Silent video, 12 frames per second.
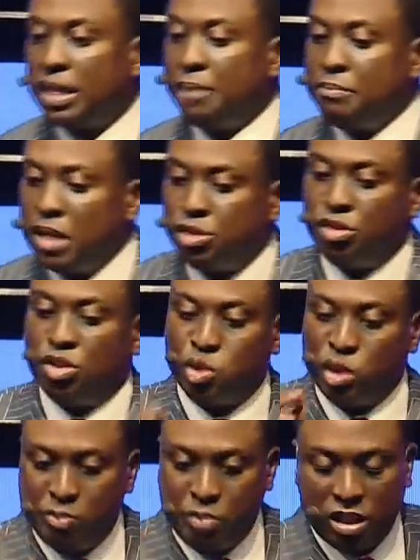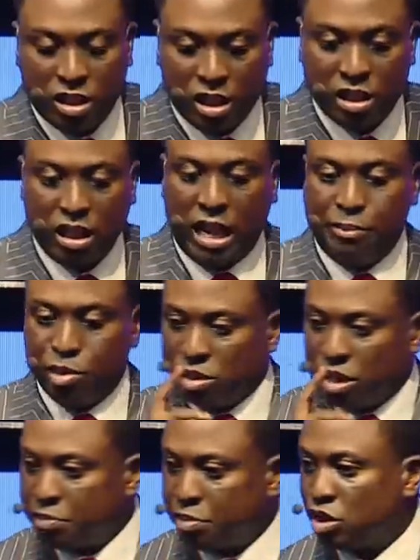that makes sense to a business and puts
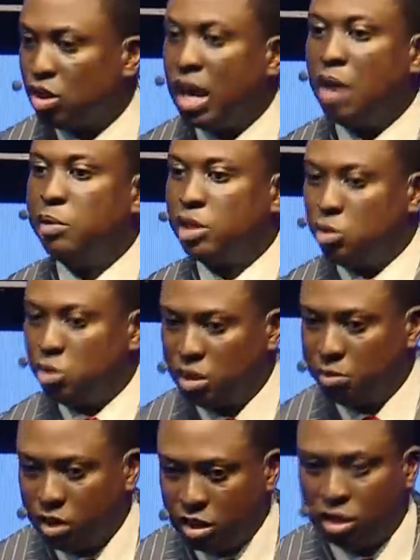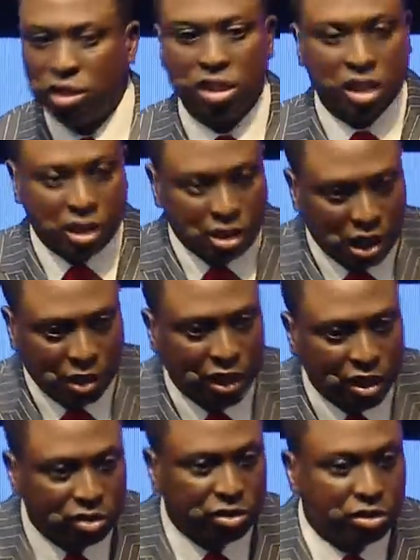under pressure, I always lose the money. Now
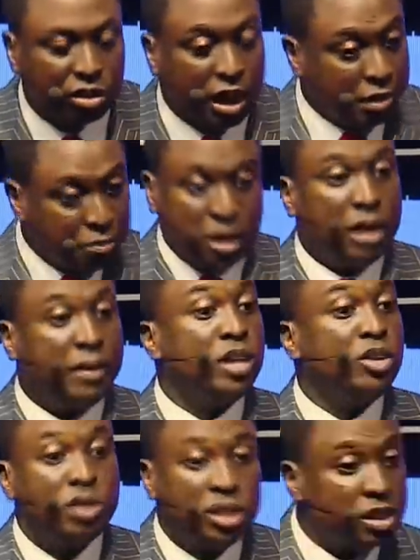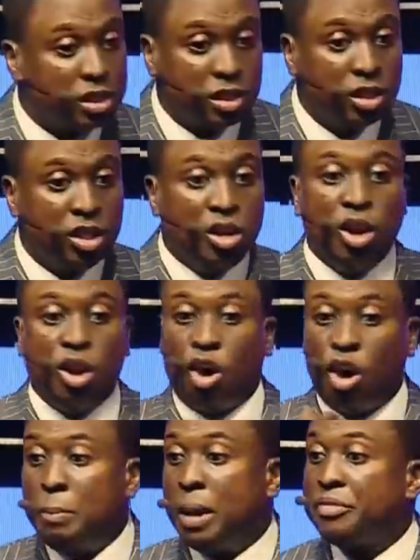I know. Like me, now I notice.
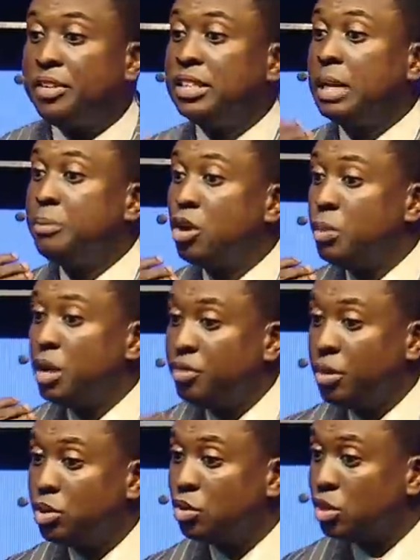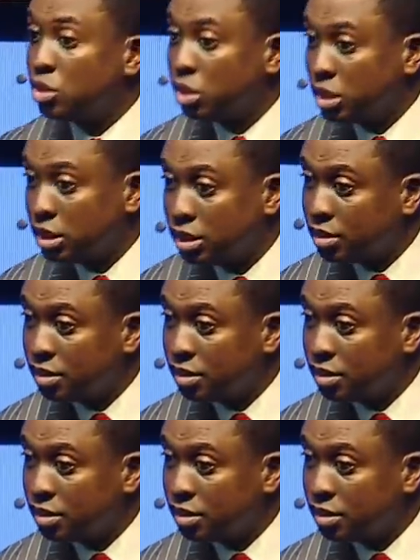All my friends that borrow money from me don't return it.